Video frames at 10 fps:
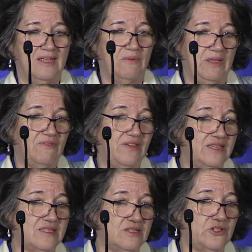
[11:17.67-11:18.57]
we have
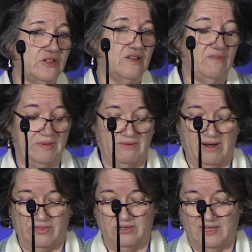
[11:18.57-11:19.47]
faced this year have been
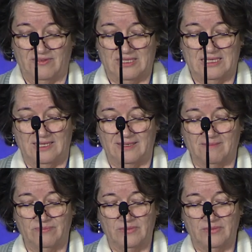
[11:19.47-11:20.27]
rather devastating.